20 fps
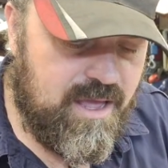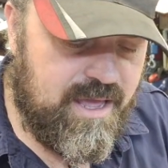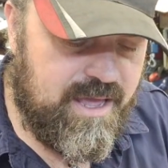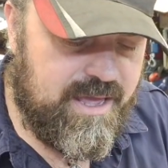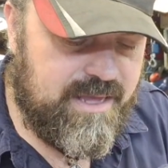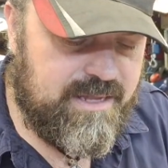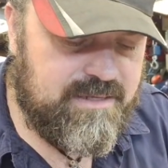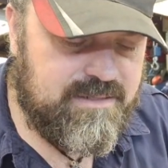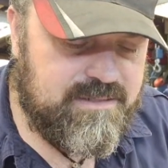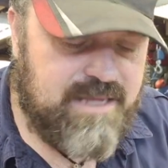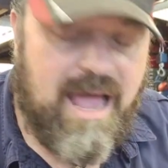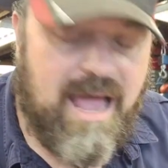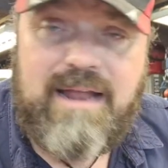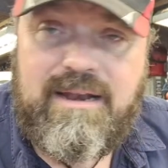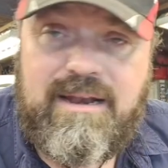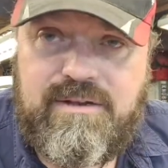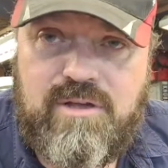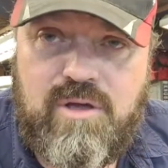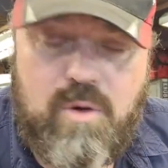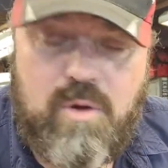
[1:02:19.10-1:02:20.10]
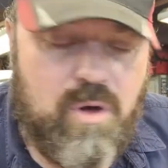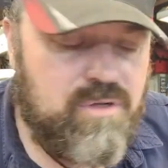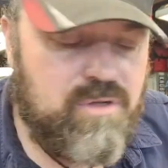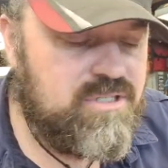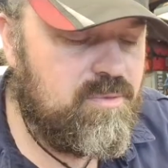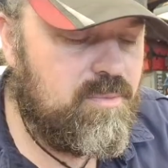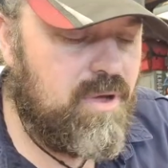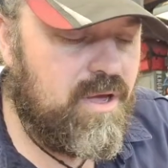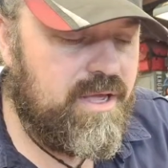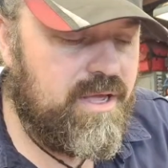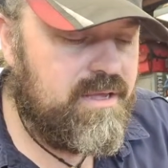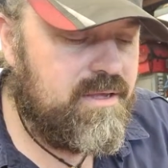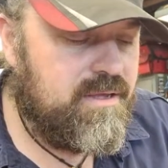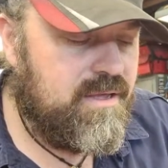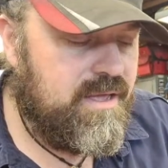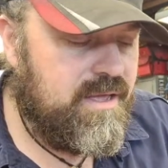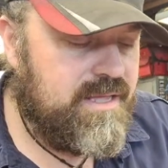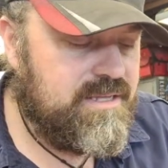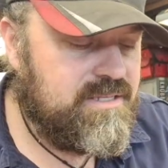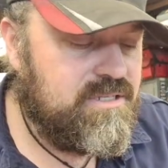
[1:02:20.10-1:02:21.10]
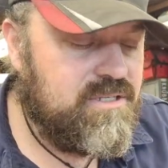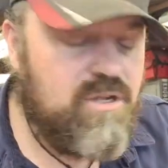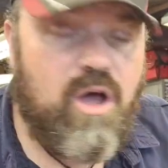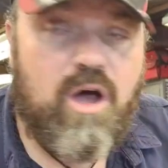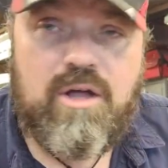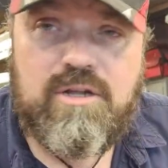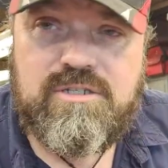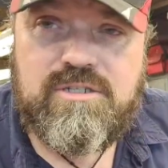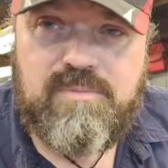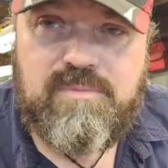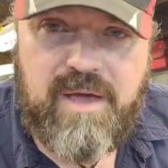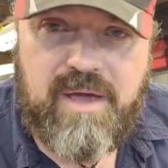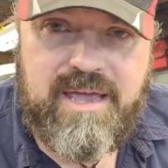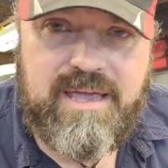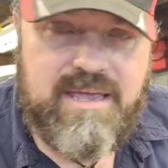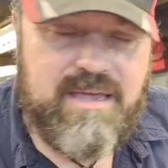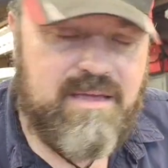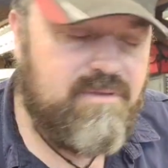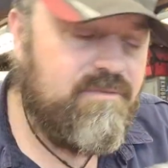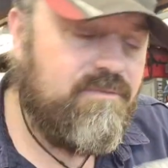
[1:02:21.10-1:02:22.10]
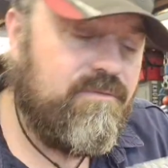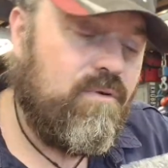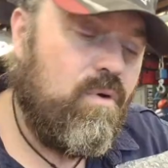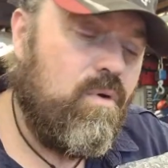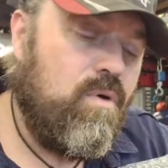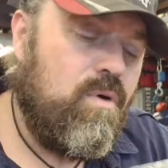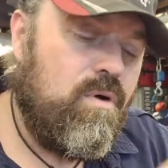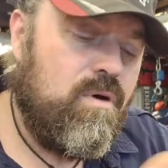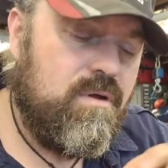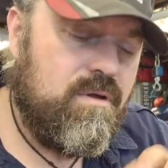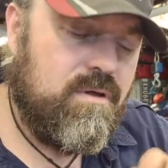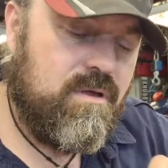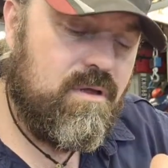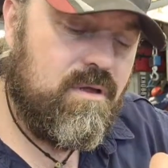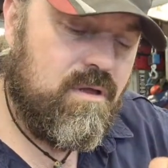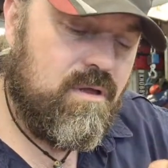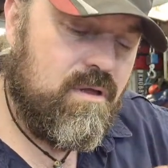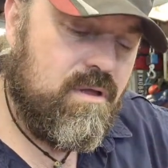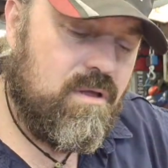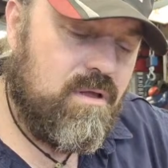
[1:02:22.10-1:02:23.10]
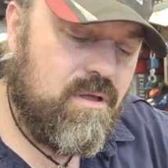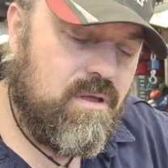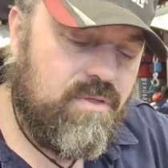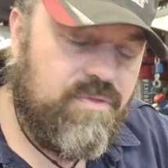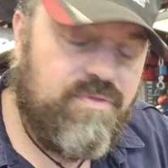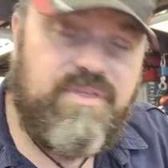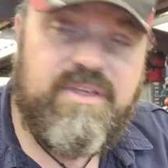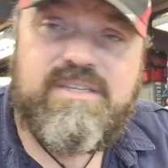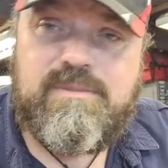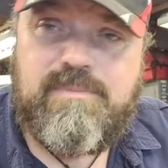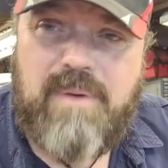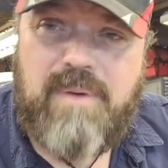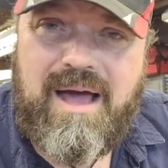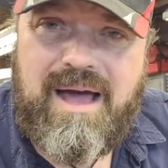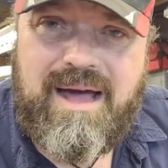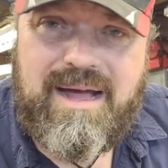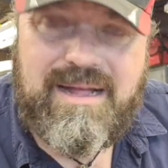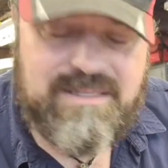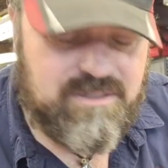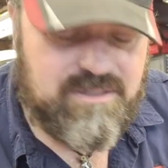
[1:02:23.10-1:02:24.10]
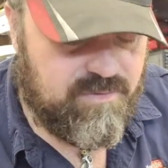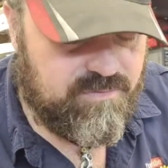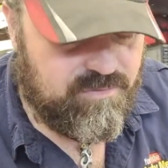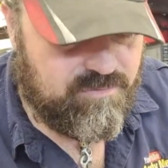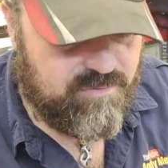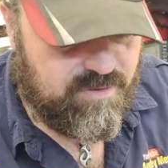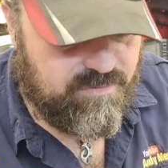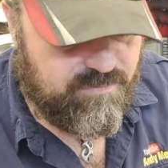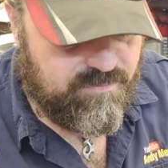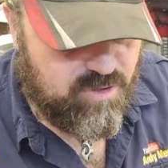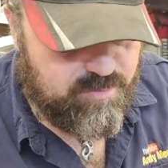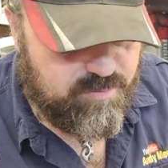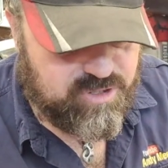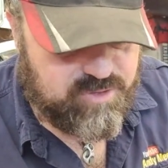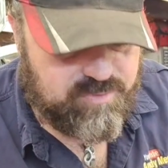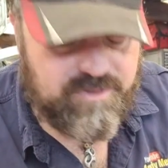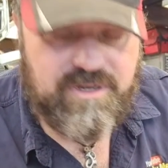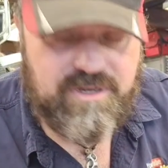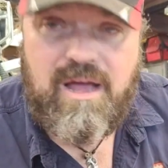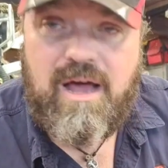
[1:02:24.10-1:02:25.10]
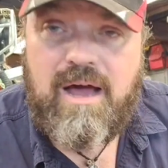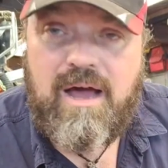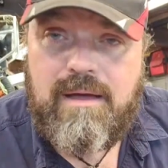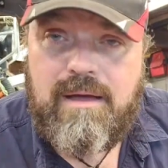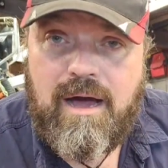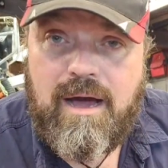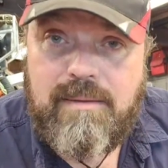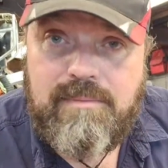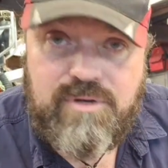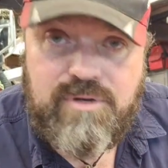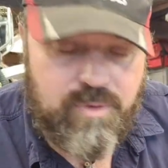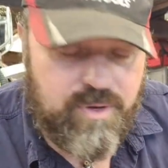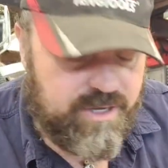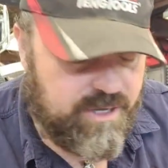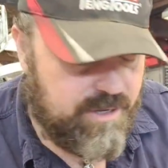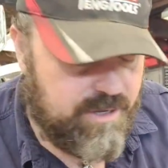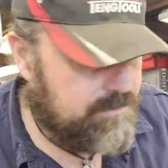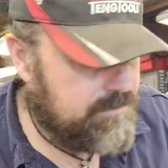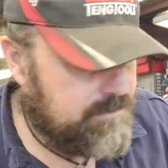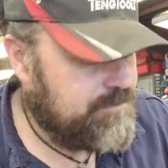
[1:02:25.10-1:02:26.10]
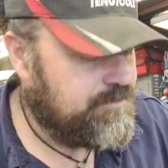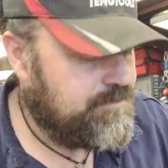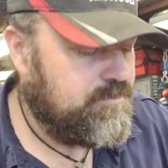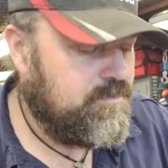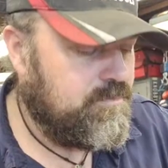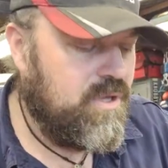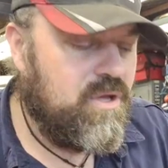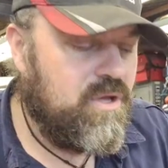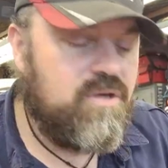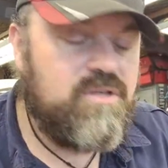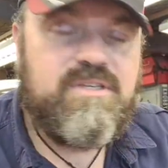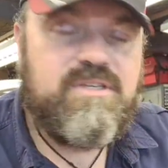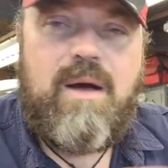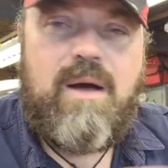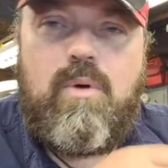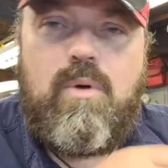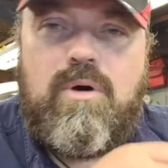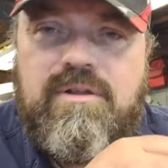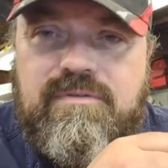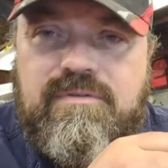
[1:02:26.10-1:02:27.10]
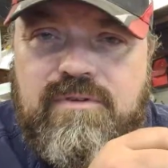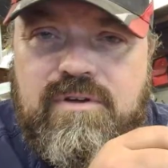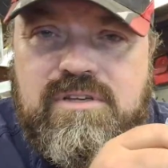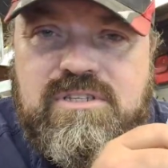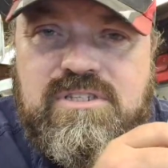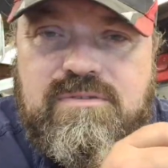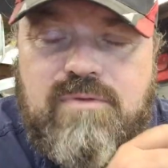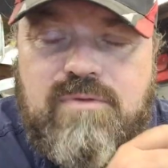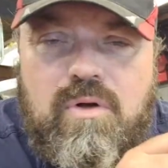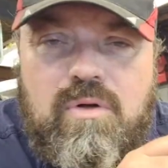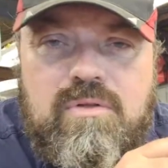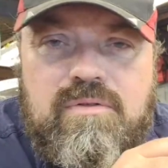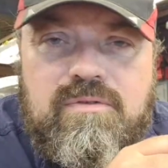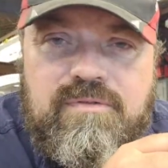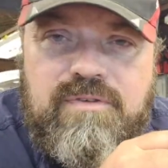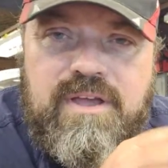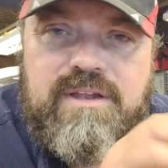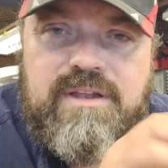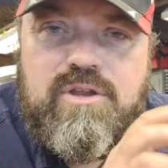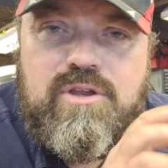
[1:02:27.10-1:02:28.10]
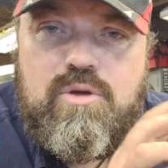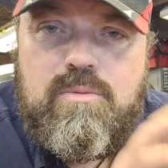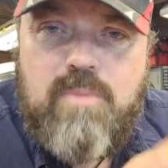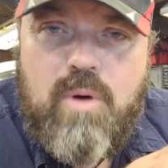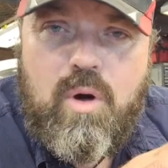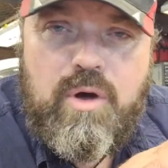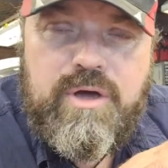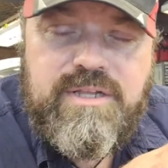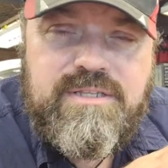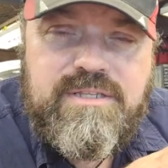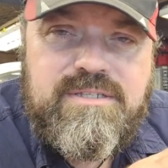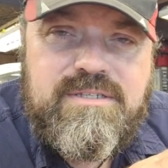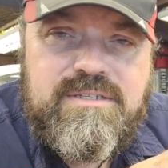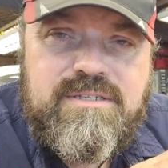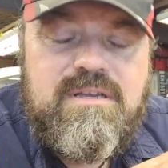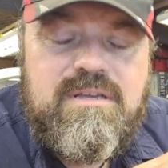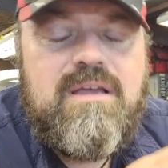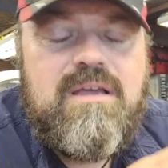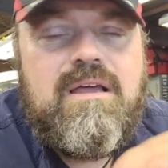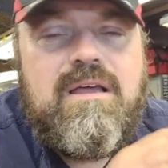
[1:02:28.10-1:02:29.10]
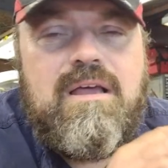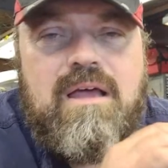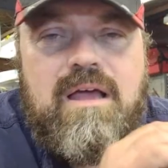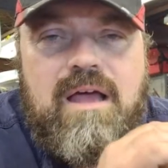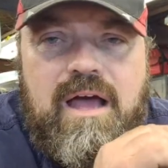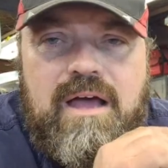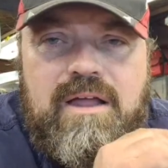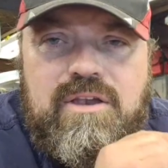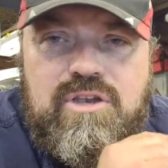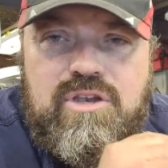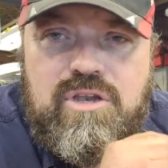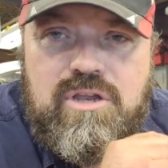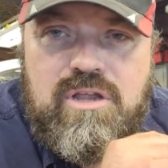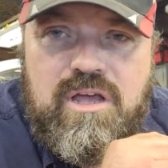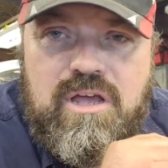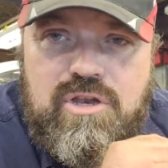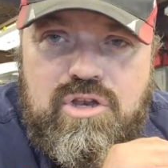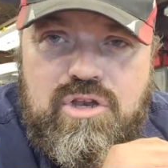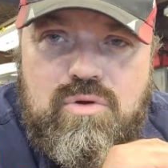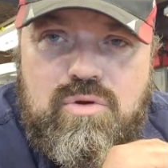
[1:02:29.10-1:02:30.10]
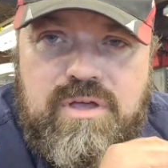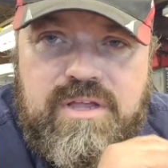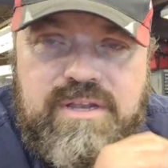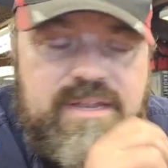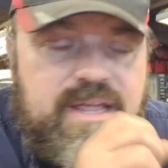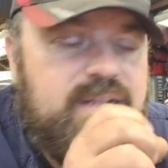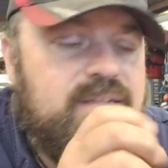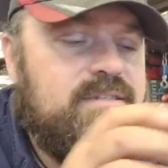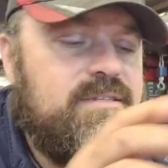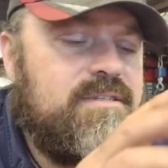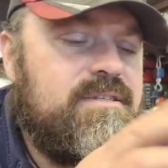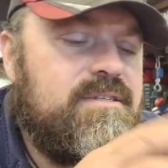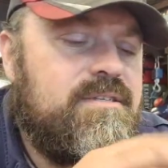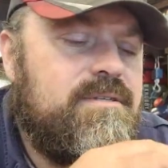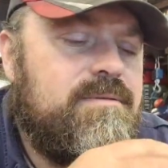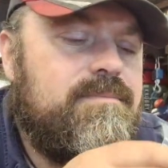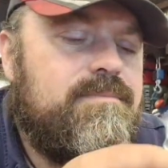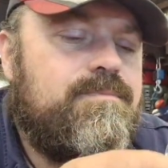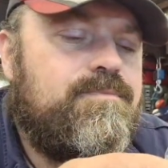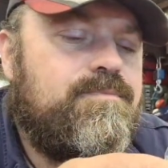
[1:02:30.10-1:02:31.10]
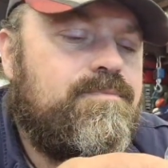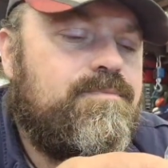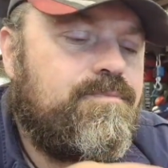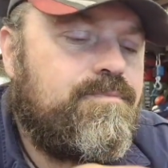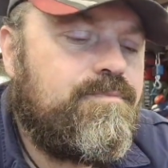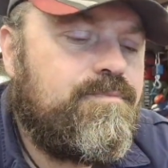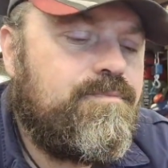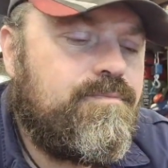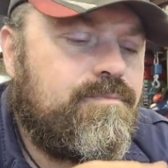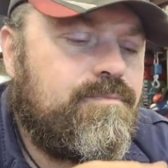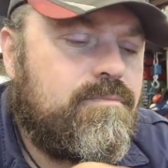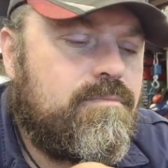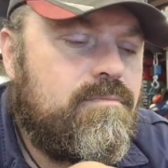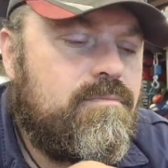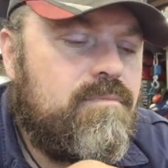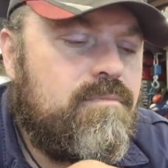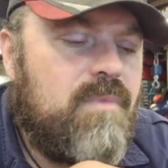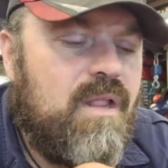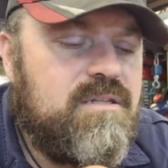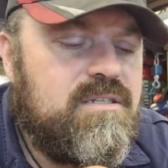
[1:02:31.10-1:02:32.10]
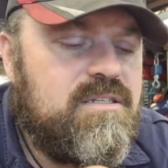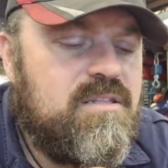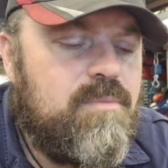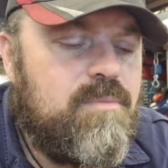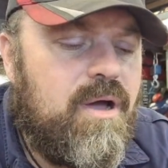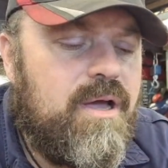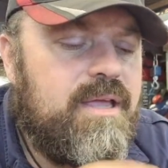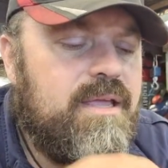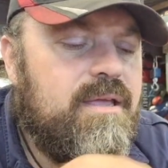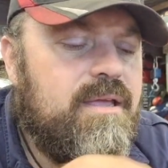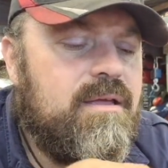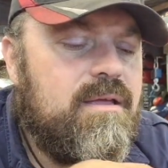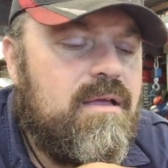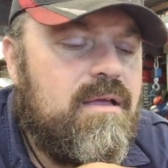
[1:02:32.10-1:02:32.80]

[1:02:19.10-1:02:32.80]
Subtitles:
And Alan, who owns the bike, is not paying for this part of the refurbishment. I'm doing it because I want to, first of all, fit new points and new condensers to the bike.